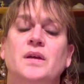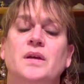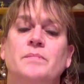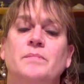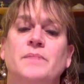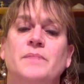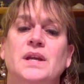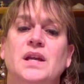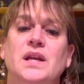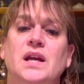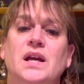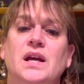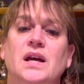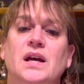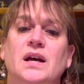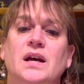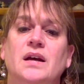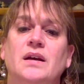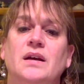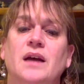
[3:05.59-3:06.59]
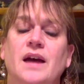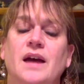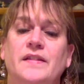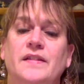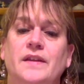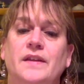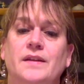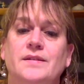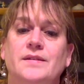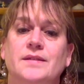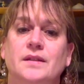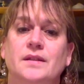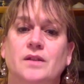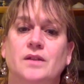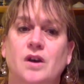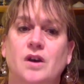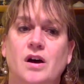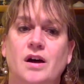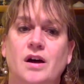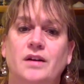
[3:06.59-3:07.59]
media ethics and
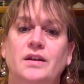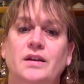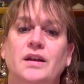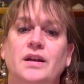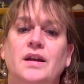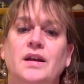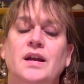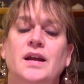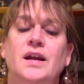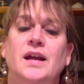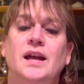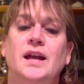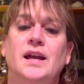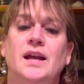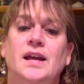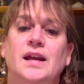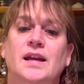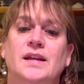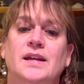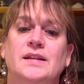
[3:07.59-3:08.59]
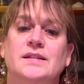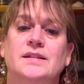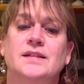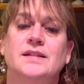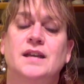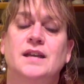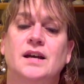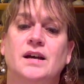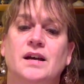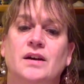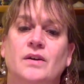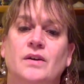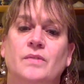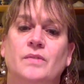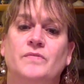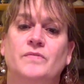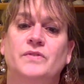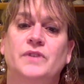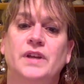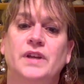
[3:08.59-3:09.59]
law, and
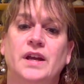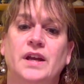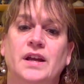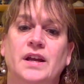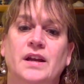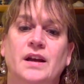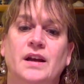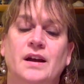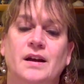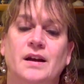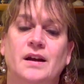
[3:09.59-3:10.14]
hopefully